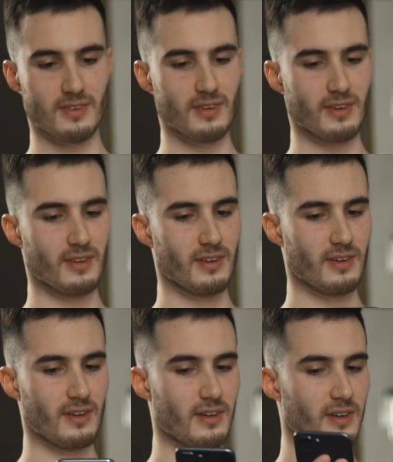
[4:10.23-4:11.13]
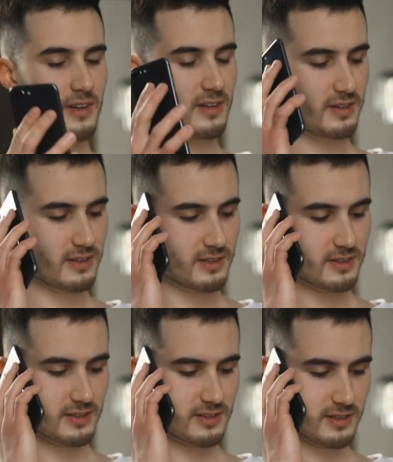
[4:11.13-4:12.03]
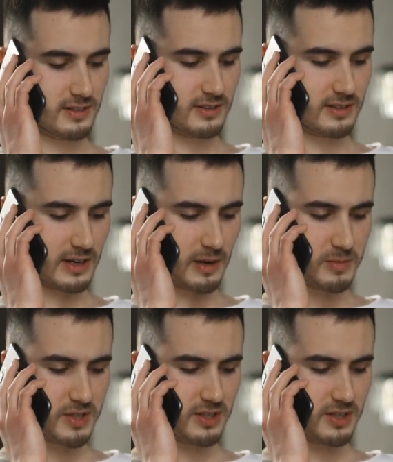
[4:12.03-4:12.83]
if you get a call, it's usually a good news.